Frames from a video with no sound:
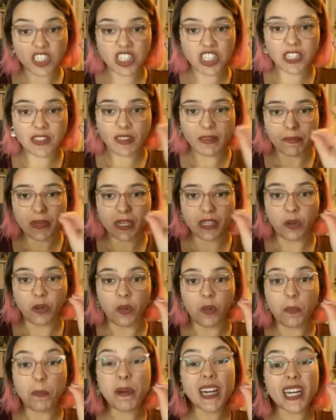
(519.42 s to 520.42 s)
in the
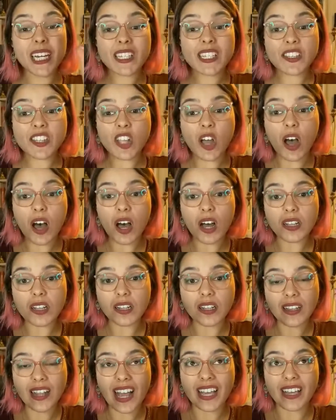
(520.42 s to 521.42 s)
middle, but it's not
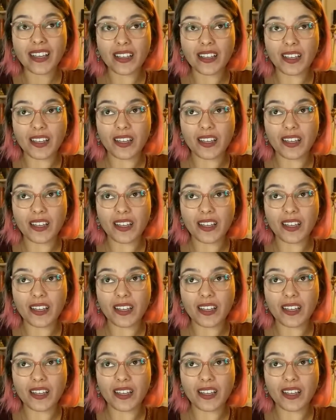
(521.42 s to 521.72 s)
like